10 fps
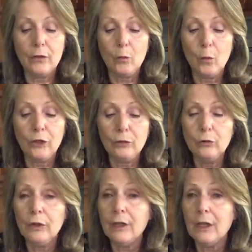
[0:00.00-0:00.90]
When you
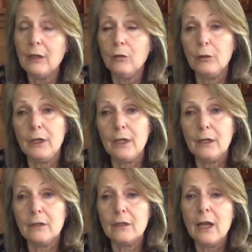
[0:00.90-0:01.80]
look in the
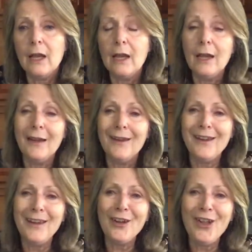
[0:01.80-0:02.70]
ingredients, it